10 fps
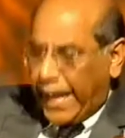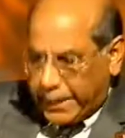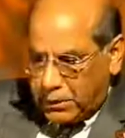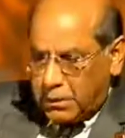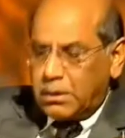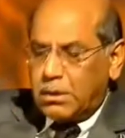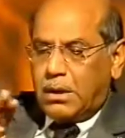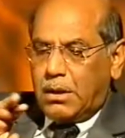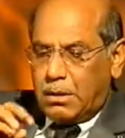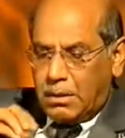And
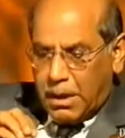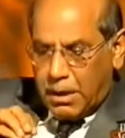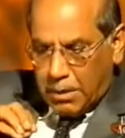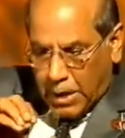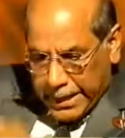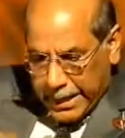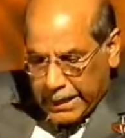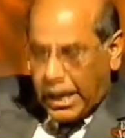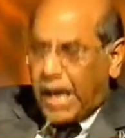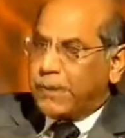
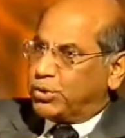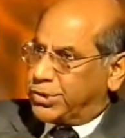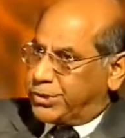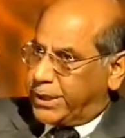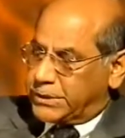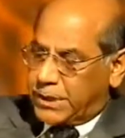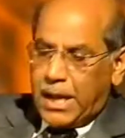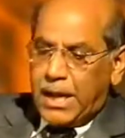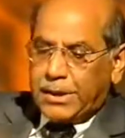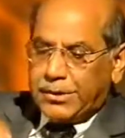again, I would stress
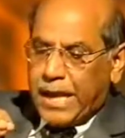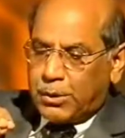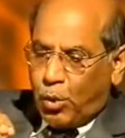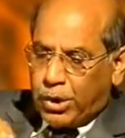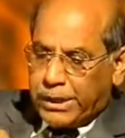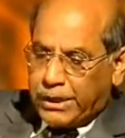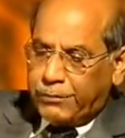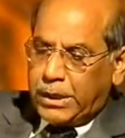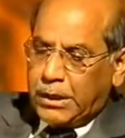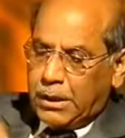that
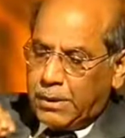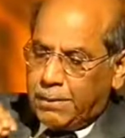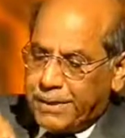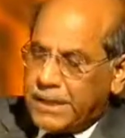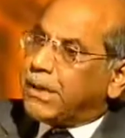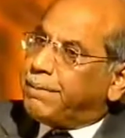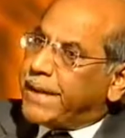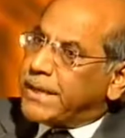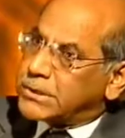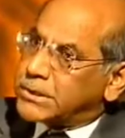whatever be the
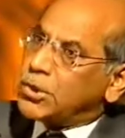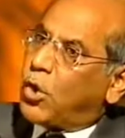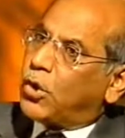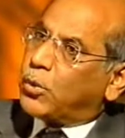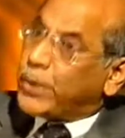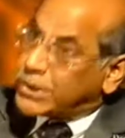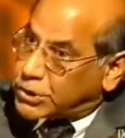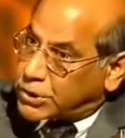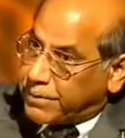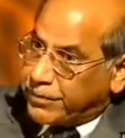basis on
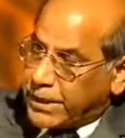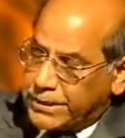which